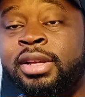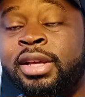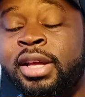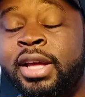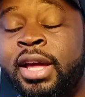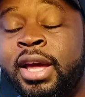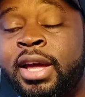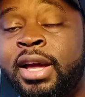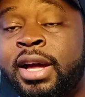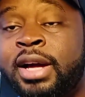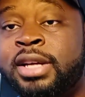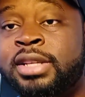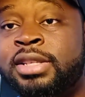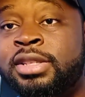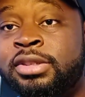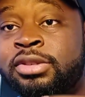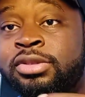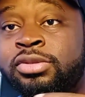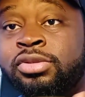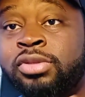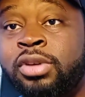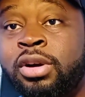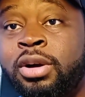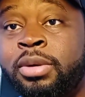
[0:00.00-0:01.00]
chaos,
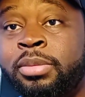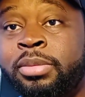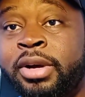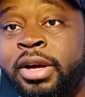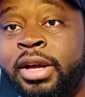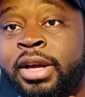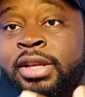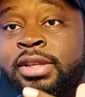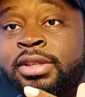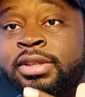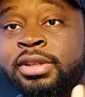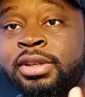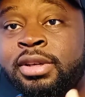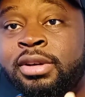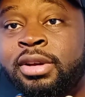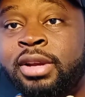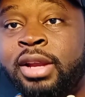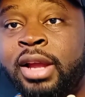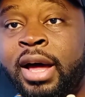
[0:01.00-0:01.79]
and drama into your